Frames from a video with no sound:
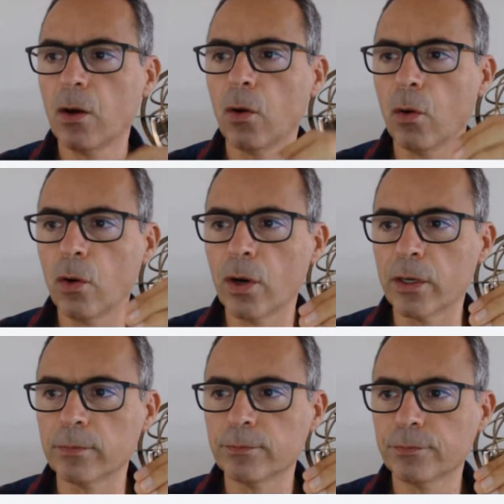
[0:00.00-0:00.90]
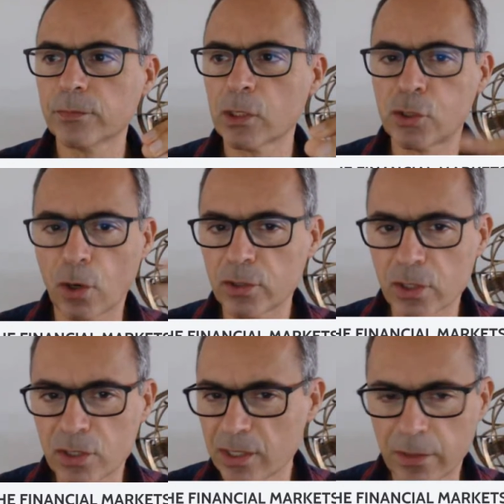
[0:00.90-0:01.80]
or
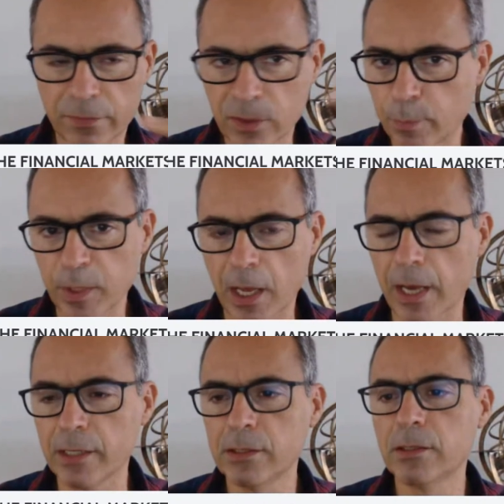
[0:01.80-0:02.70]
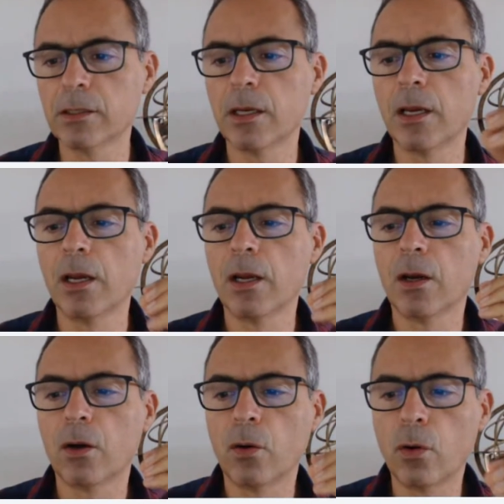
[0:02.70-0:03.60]
shortages of supplies,
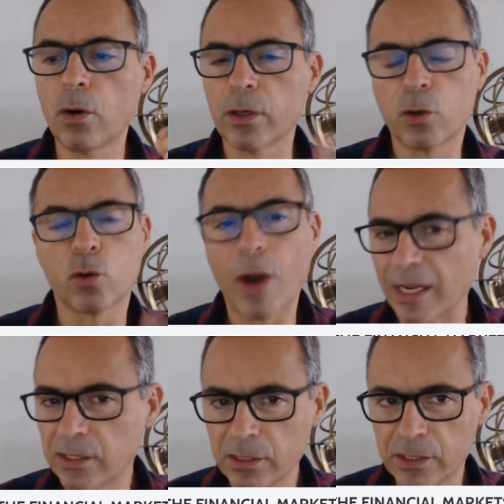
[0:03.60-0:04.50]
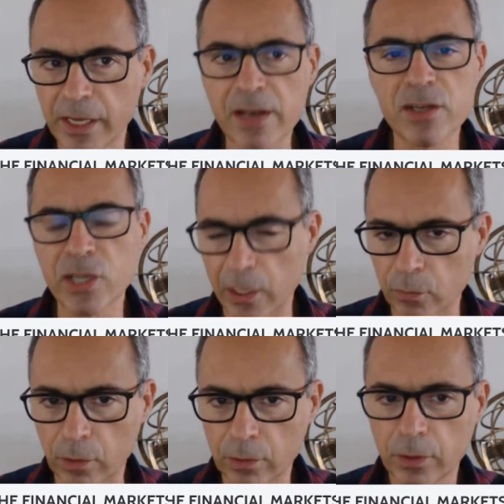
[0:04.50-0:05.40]
or crisis in
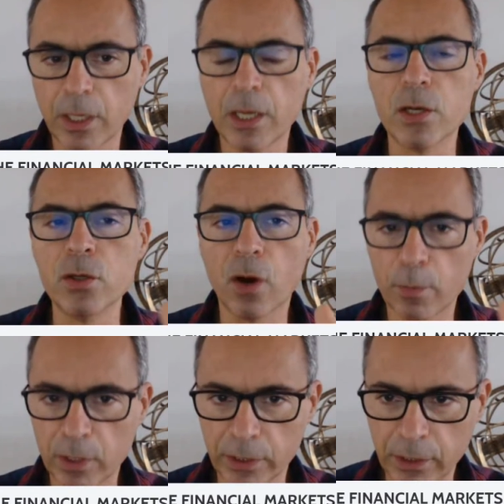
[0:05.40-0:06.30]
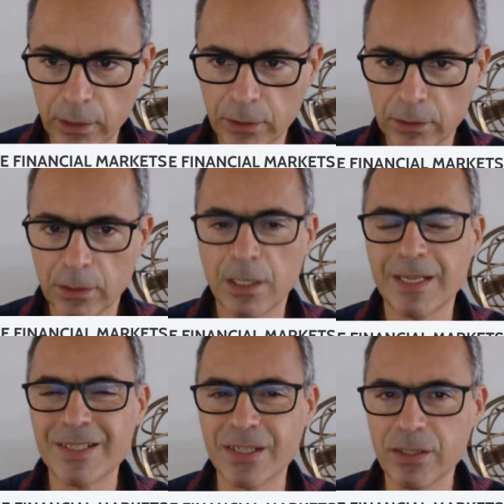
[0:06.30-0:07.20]
general. Normally,
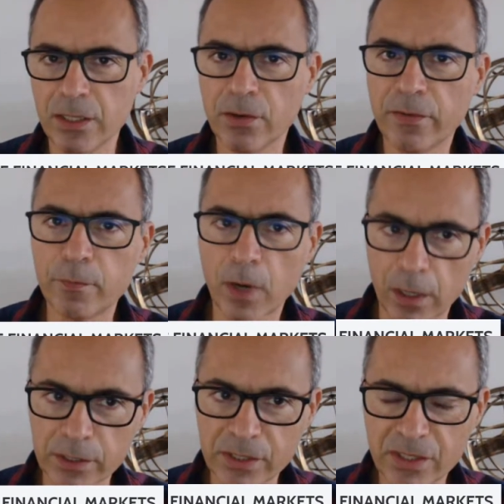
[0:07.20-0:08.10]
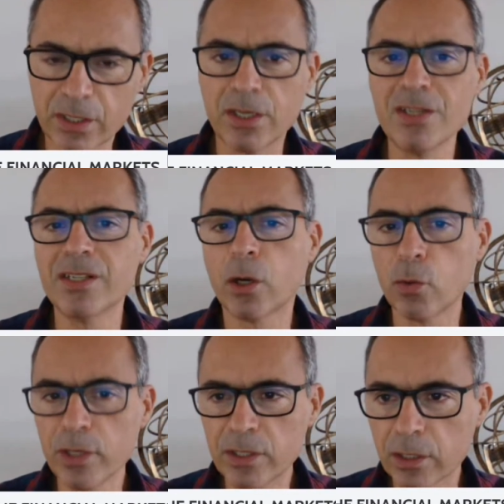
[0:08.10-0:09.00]
the year of Mars is a
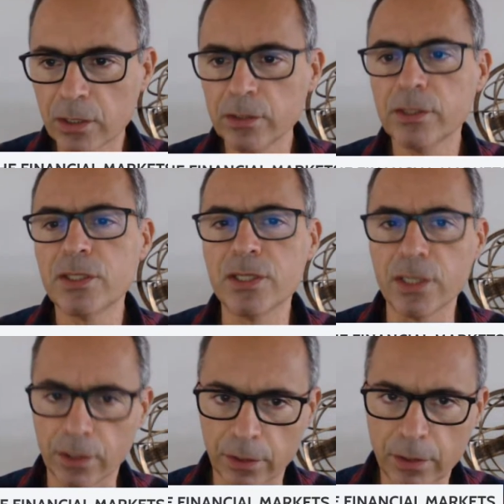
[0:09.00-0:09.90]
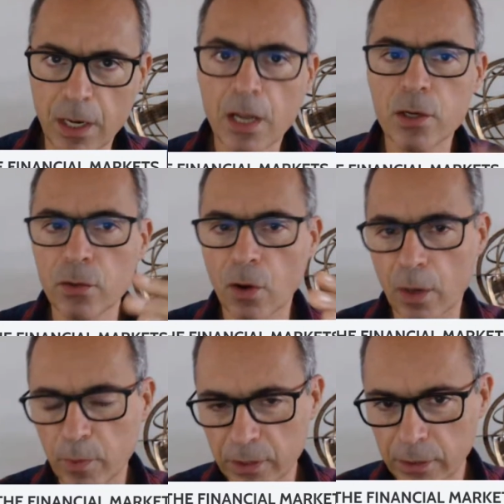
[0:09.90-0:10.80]
critical year.
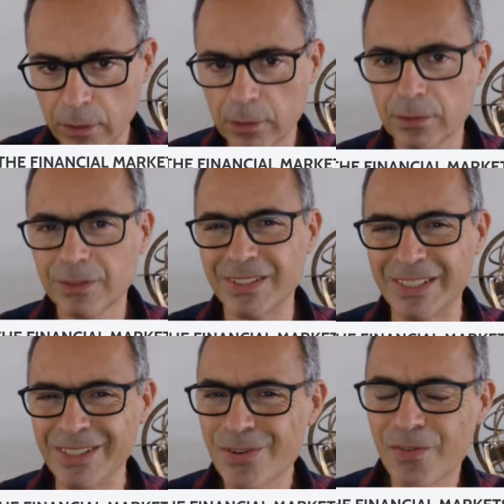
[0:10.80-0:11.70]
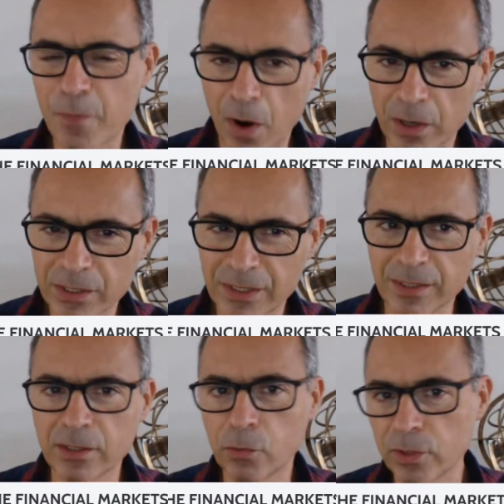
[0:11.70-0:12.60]
Normally, year of Mars
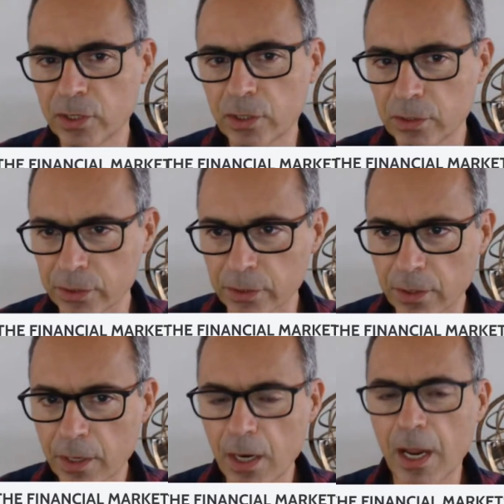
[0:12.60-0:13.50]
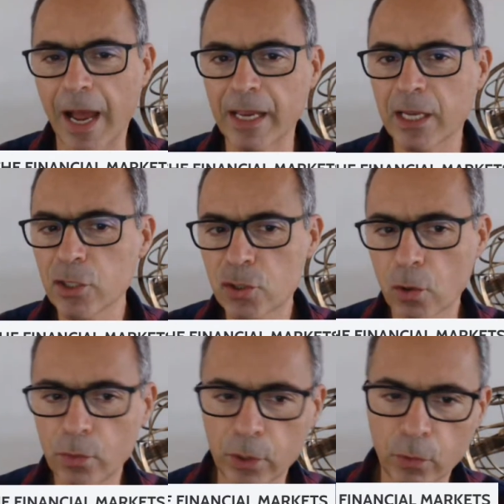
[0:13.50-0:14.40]
is a critical year. I can
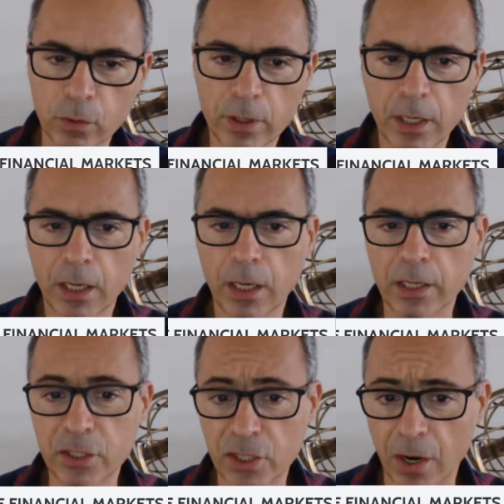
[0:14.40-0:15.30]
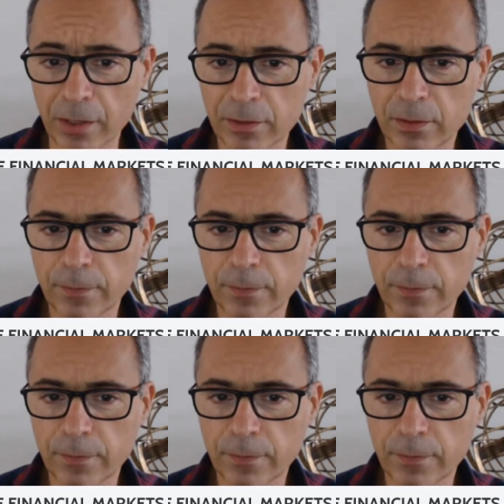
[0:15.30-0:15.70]
show you a chart,